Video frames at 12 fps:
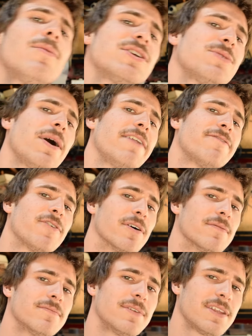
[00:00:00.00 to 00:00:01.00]
what you waiting
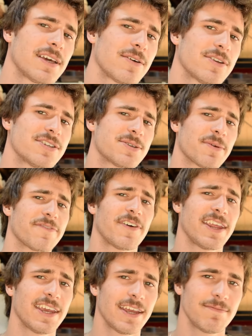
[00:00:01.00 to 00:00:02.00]
for? You think I'm gonna do something
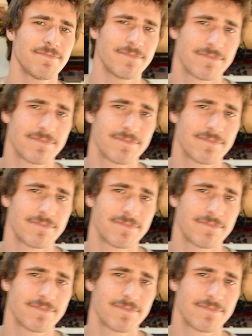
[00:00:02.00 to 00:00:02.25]
funny again?